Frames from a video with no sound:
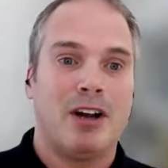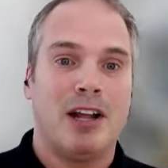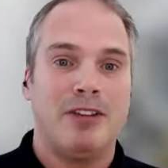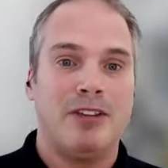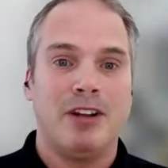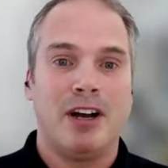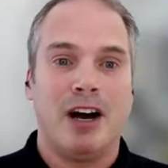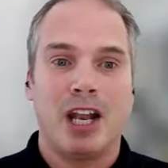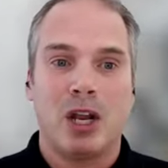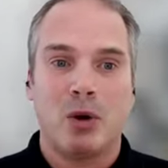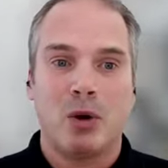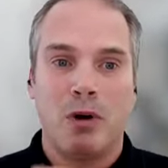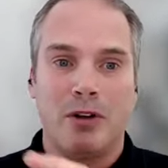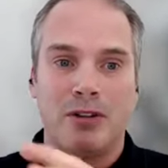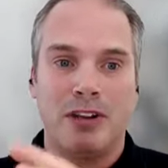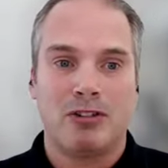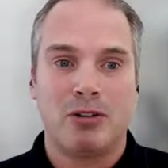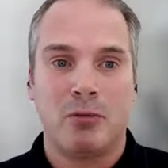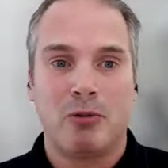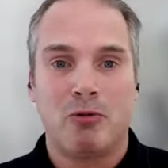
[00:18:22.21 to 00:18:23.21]
and the other one
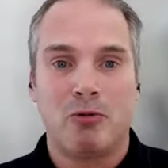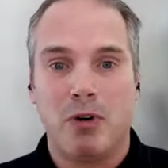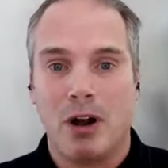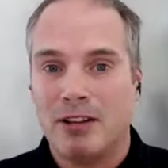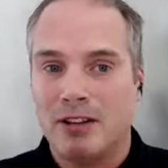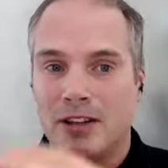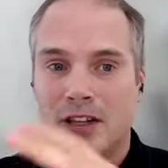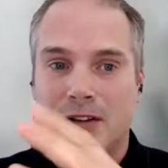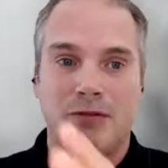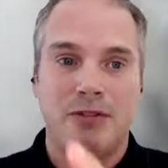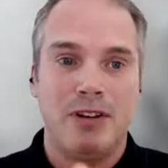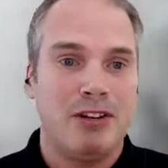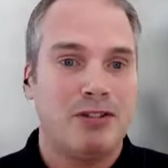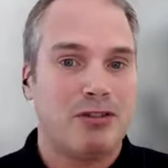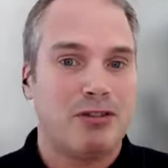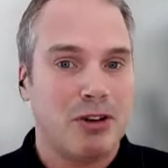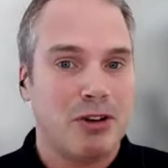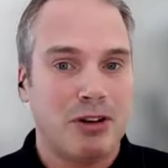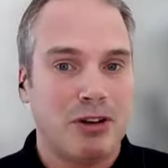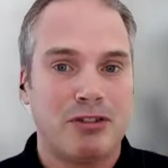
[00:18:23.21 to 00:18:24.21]
did some qualitative
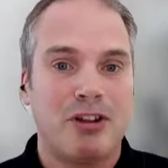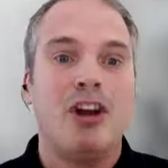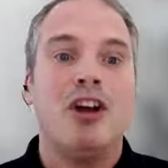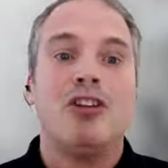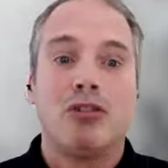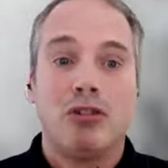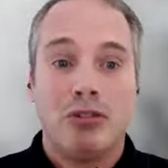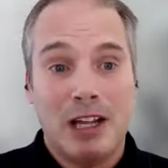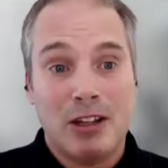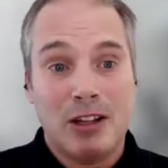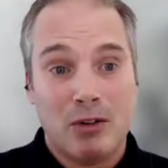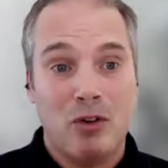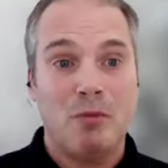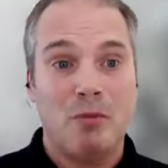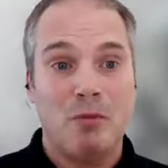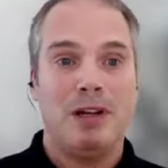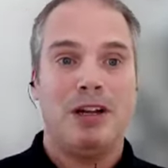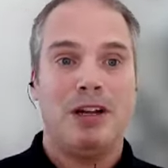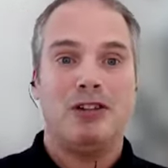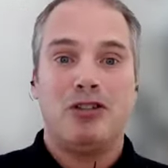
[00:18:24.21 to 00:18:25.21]
research. So that
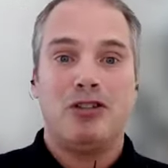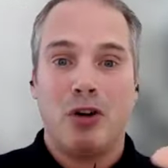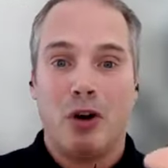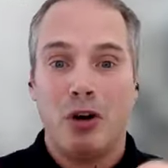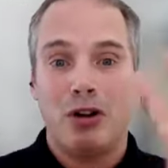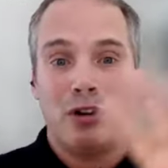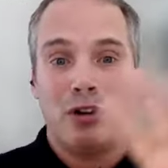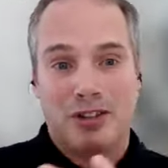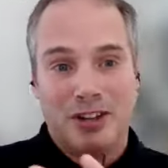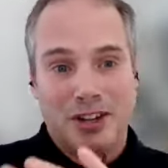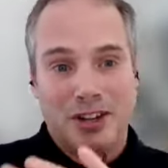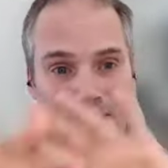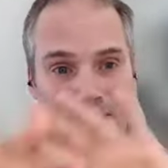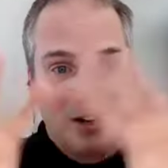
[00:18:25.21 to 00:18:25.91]
could be a joined